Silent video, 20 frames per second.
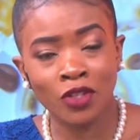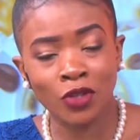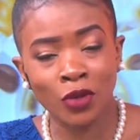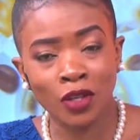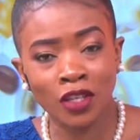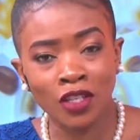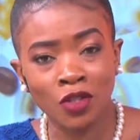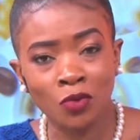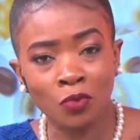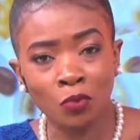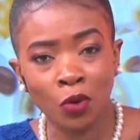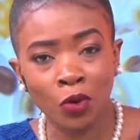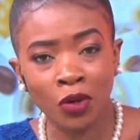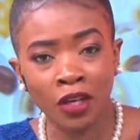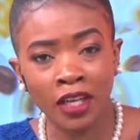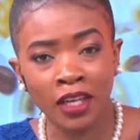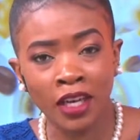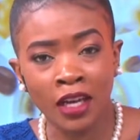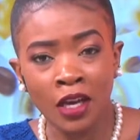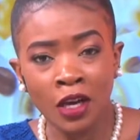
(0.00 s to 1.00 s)
So this
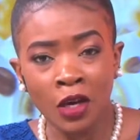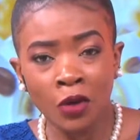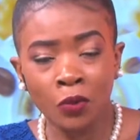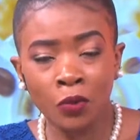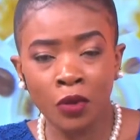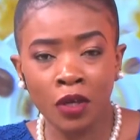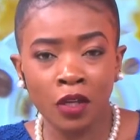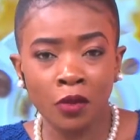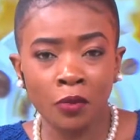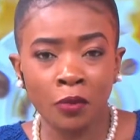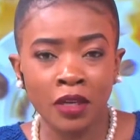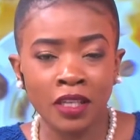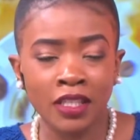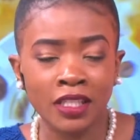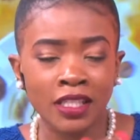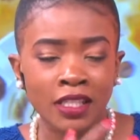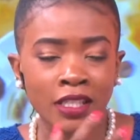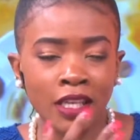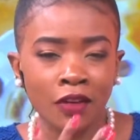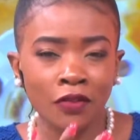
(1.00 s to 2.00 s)
morning we'll
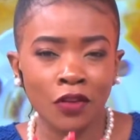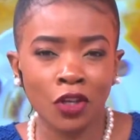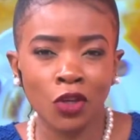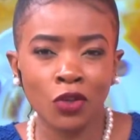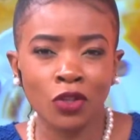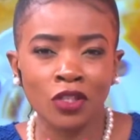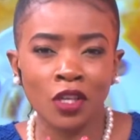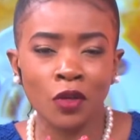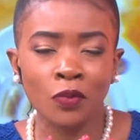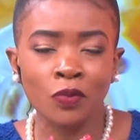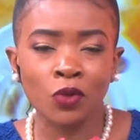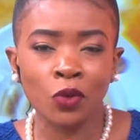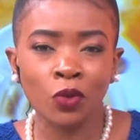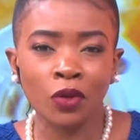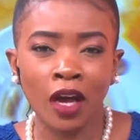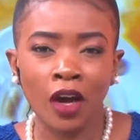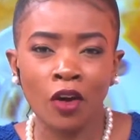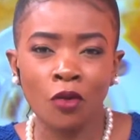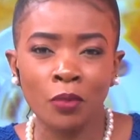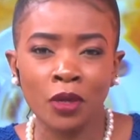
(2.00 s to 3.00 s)
be giving you tips
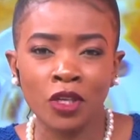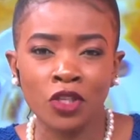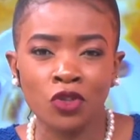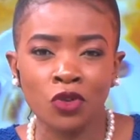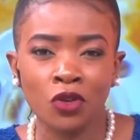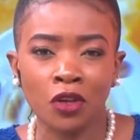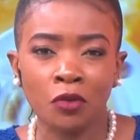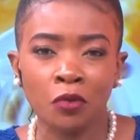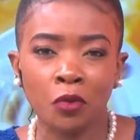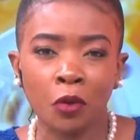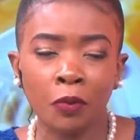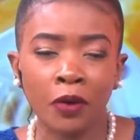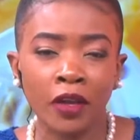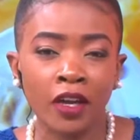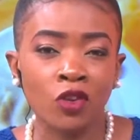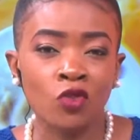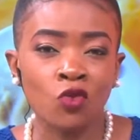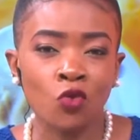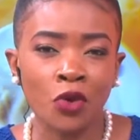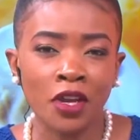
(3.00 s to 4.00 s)
on how best you can
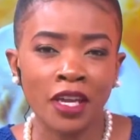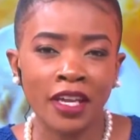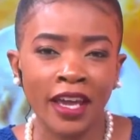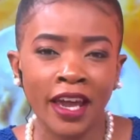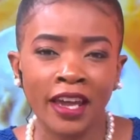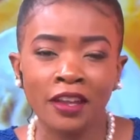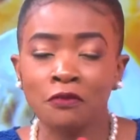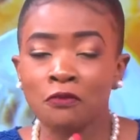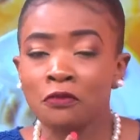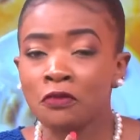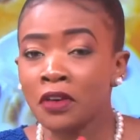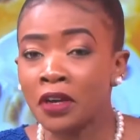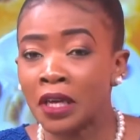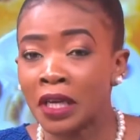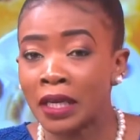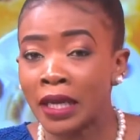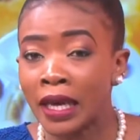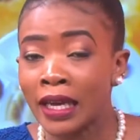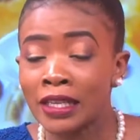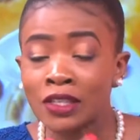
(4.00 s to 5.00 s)
prepare a quick and
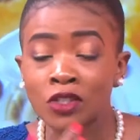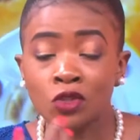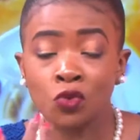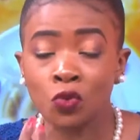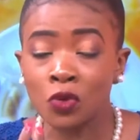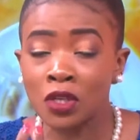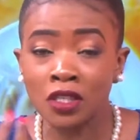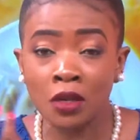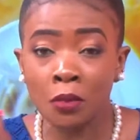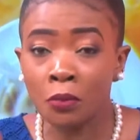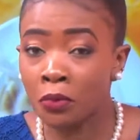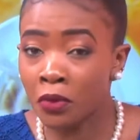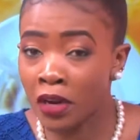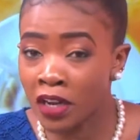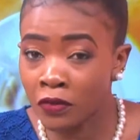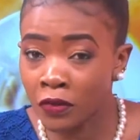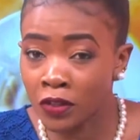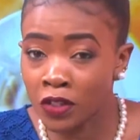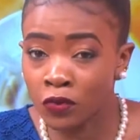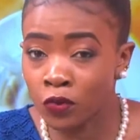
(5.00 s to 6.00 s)
very nice sweet
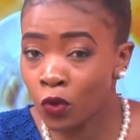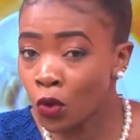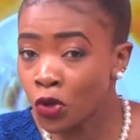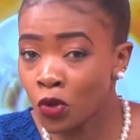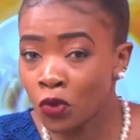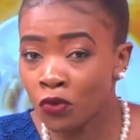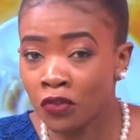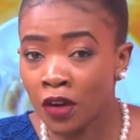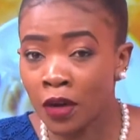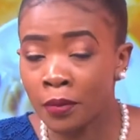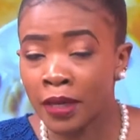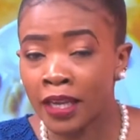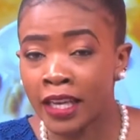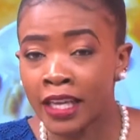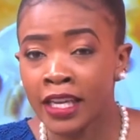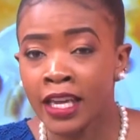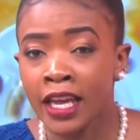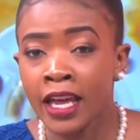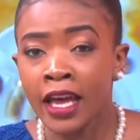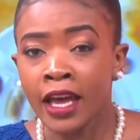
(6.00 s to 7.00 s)
breakfast for your
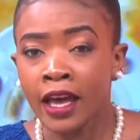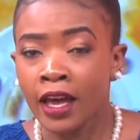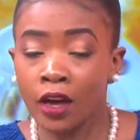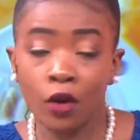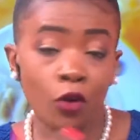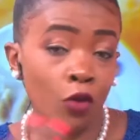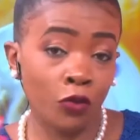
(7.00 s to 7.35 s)
family uh,